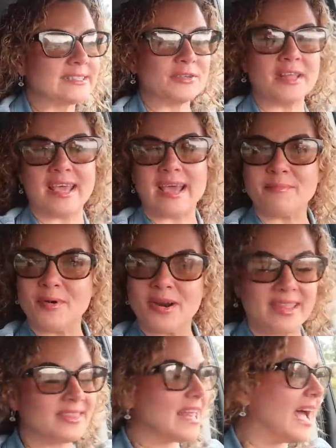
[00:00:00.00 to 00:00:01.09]
Today I'm
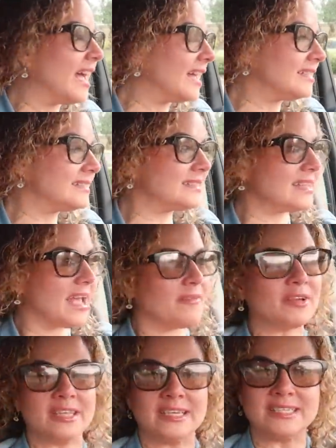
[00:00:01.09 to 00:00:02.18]
gonna dance.
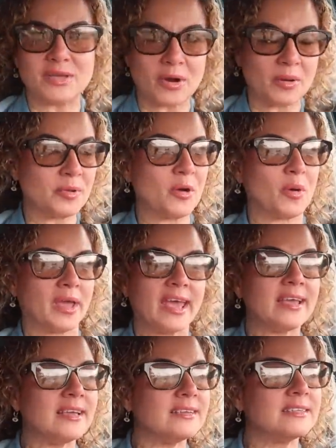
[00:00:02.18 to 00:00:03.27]
Everything is gonna be
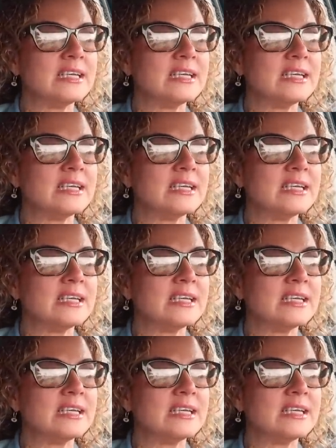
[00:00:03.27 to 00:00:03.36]
okay.